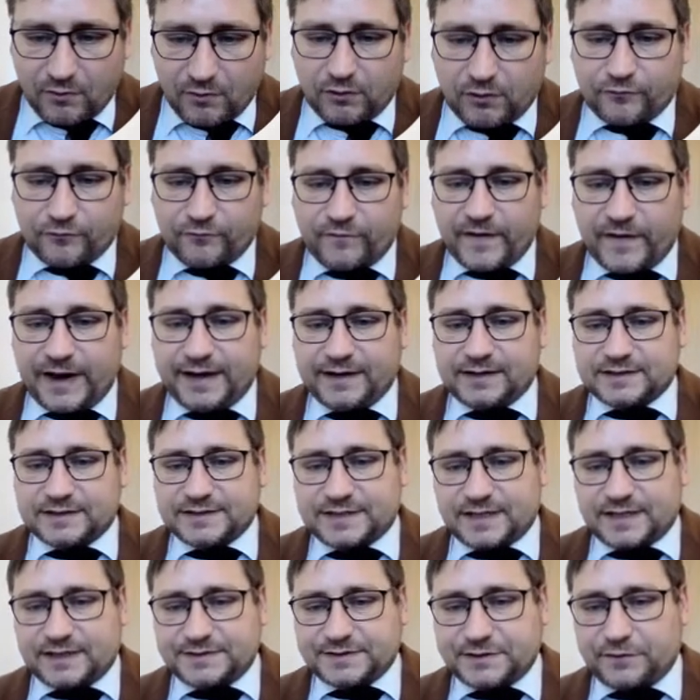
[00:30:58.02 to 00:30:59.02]
more vague
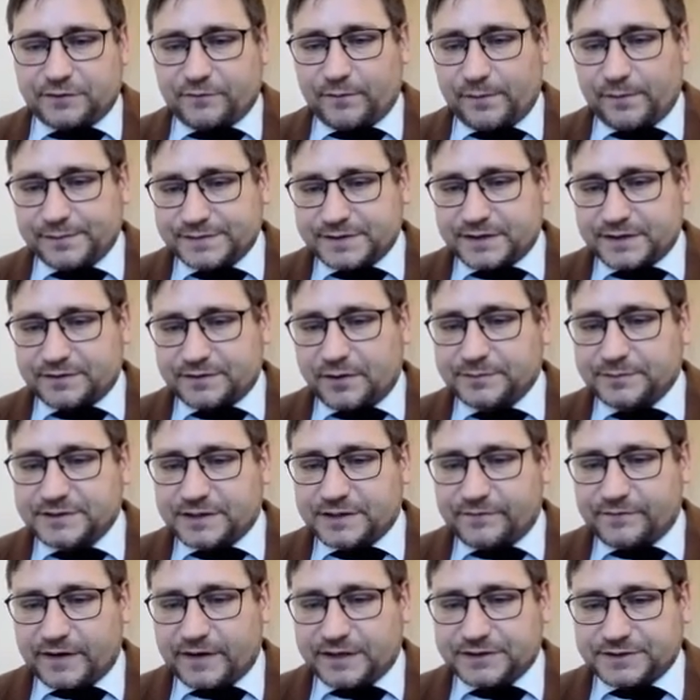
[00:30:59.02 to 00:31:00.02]
sets of
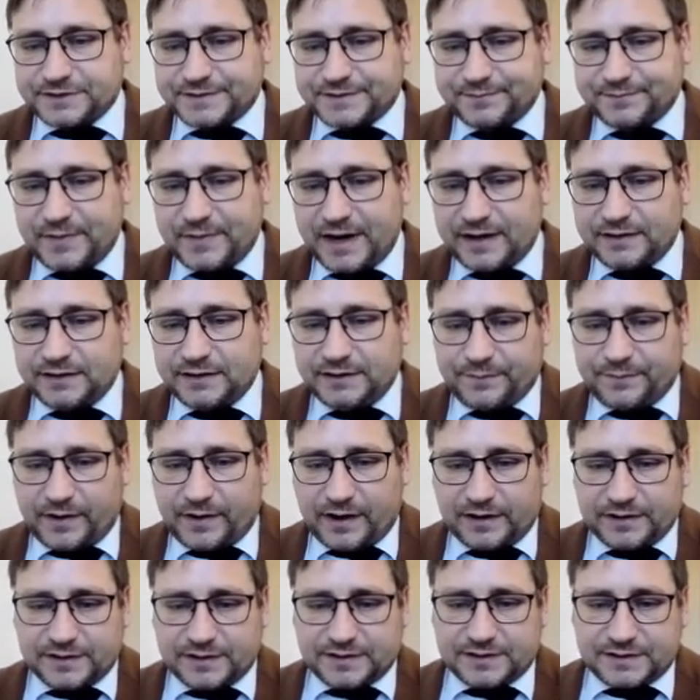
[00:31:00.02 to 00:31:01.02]
observations, merely
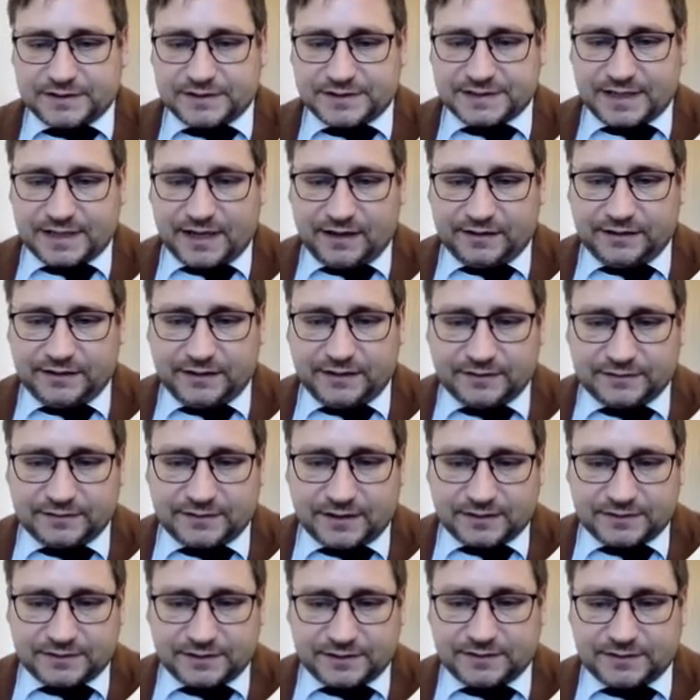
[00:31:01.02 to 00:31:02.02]
by stating
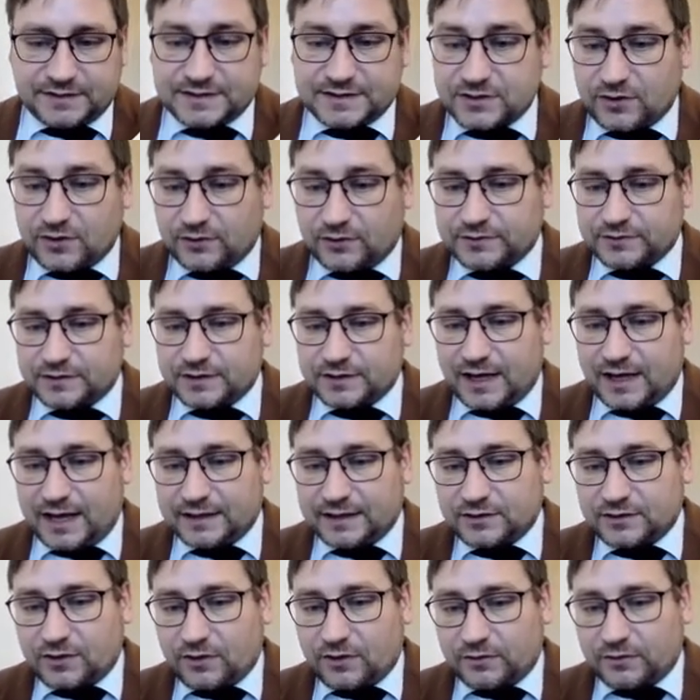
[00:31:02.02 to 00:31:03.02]
that it is hot
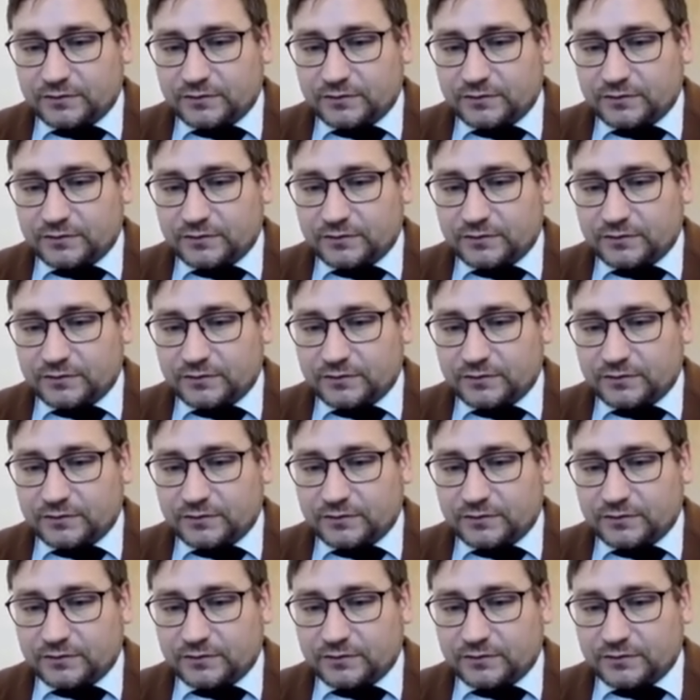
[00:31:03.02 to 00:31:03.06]
and